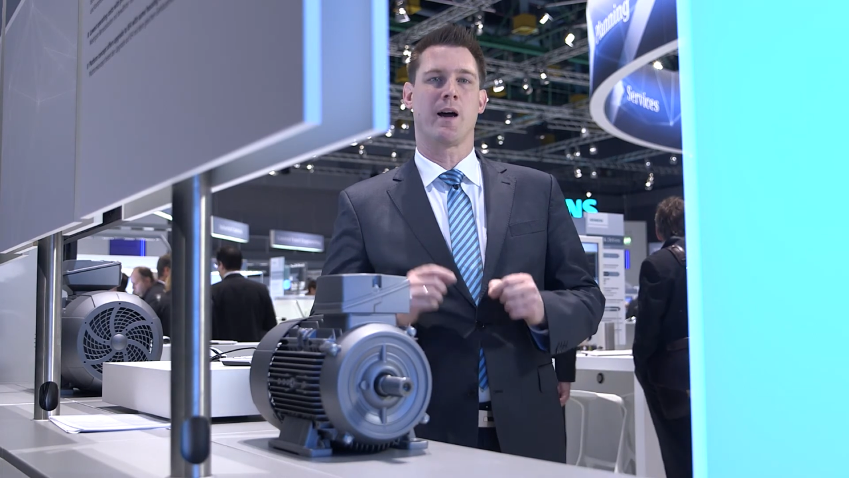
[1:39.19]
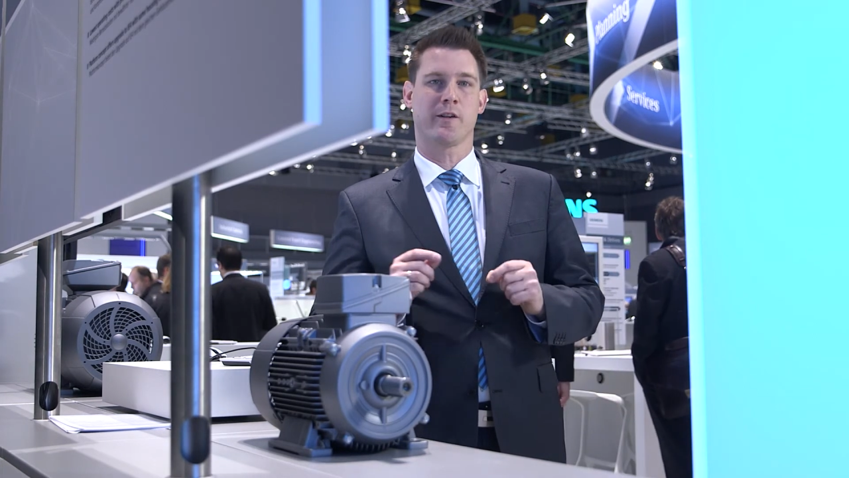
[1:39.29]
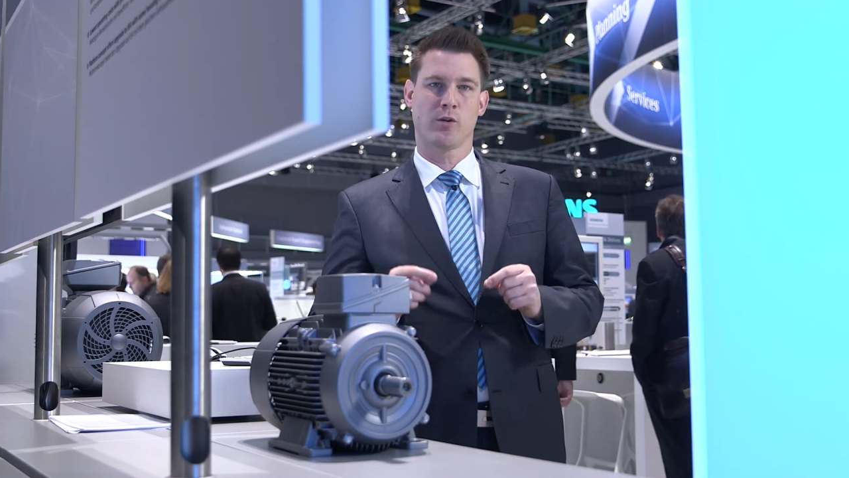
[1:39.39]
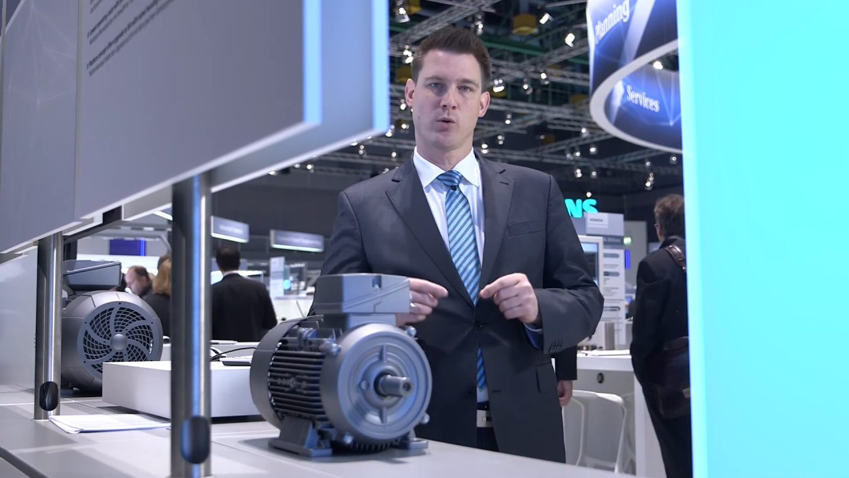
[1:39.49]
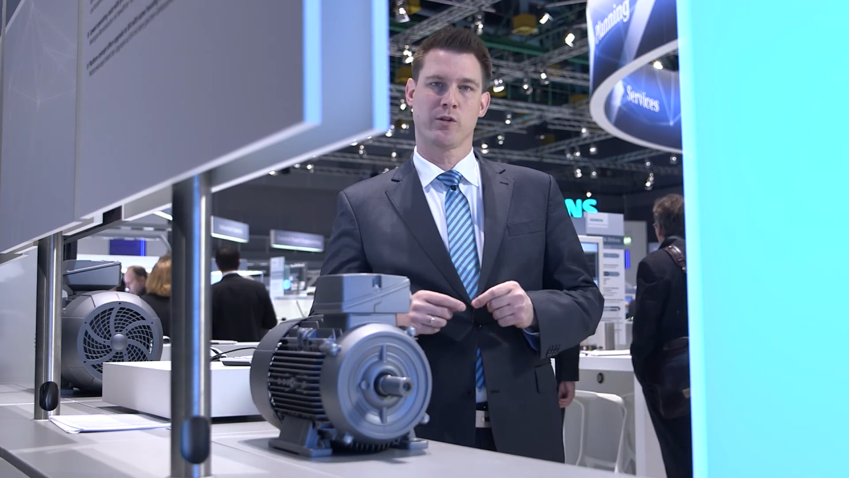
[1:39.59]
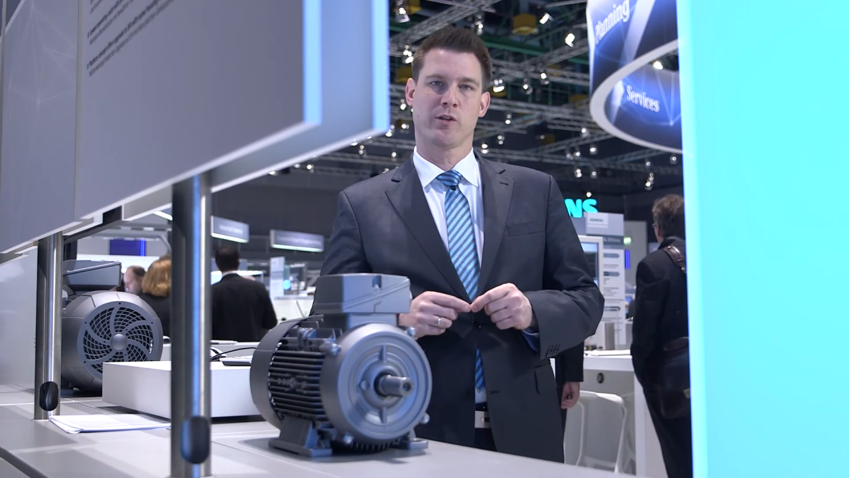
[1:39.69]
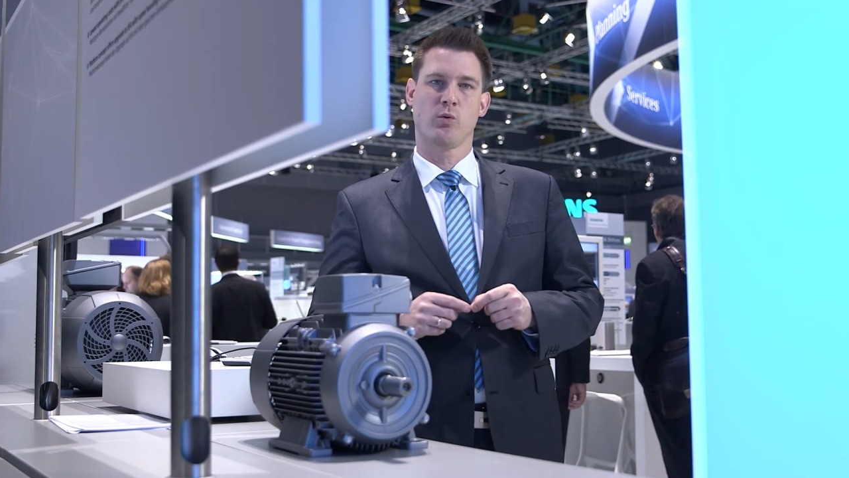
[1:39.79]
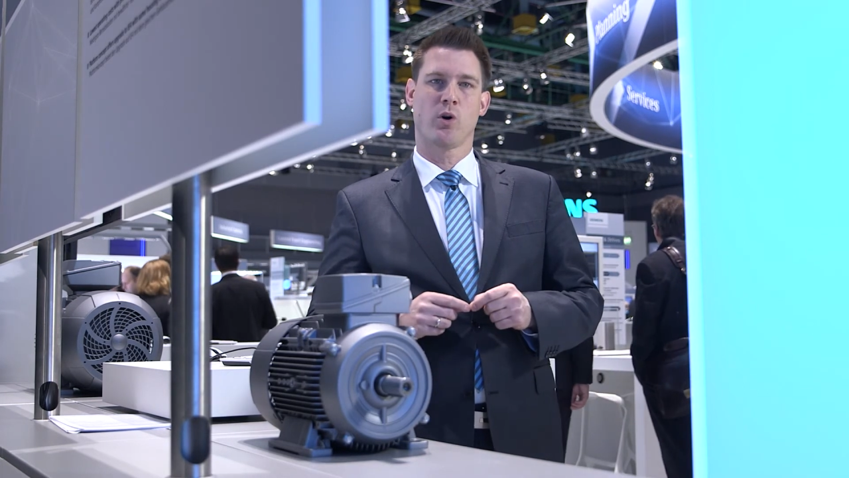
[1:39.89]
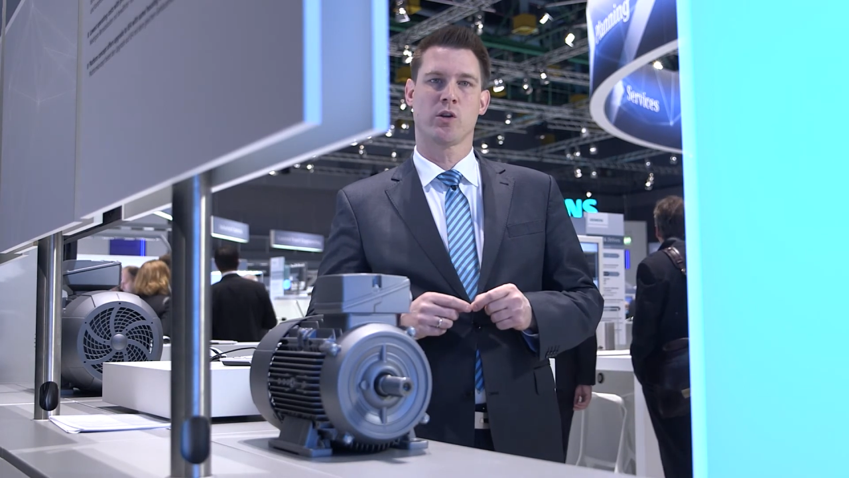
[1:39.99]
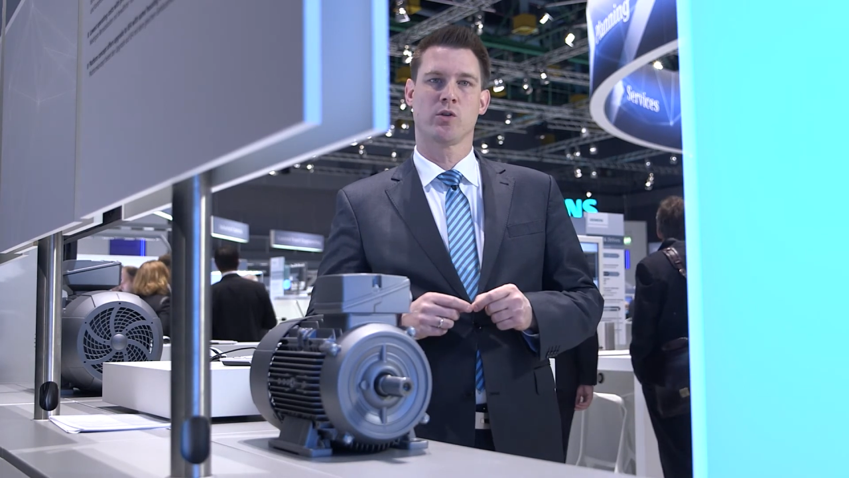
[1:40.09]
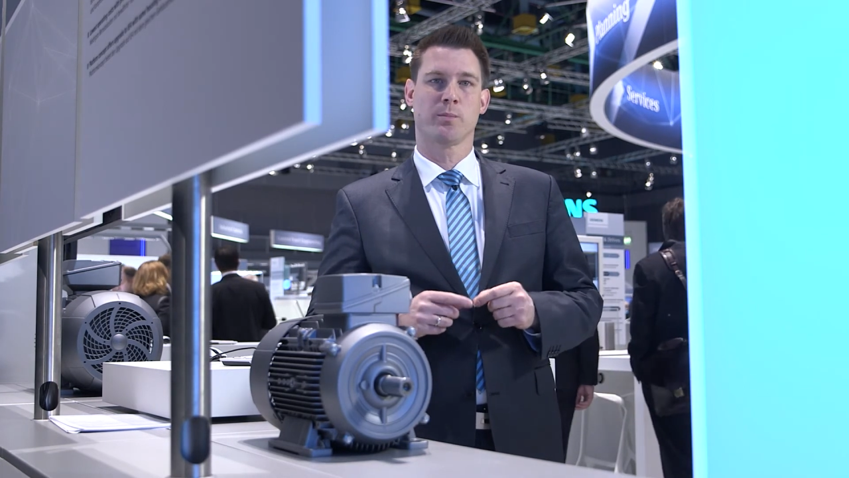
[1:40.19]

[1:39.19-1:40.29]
that standard output